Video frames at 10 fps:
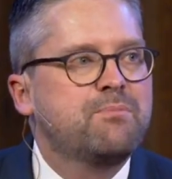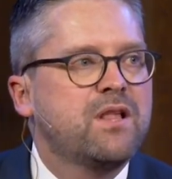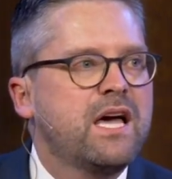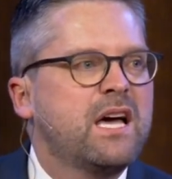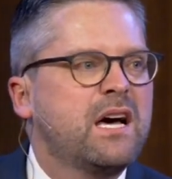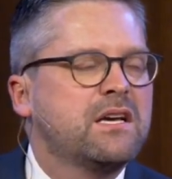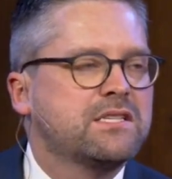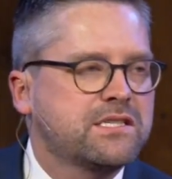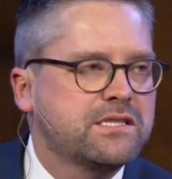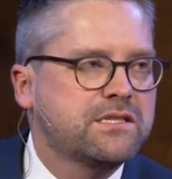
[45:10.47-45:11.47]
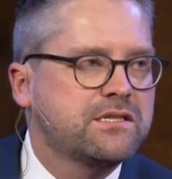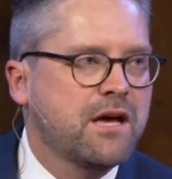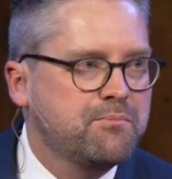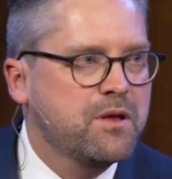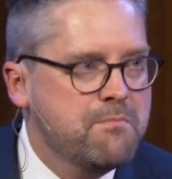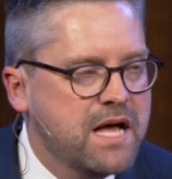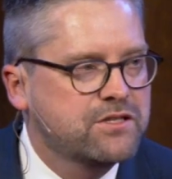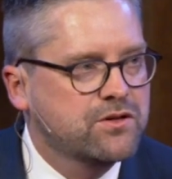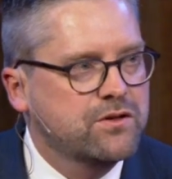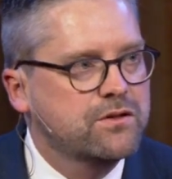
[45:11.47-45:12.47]
play a
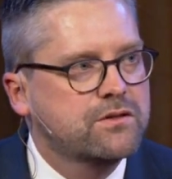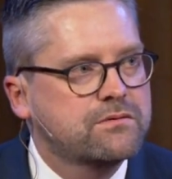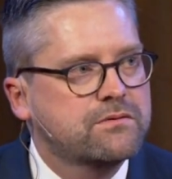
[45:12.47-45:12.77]
supplemental,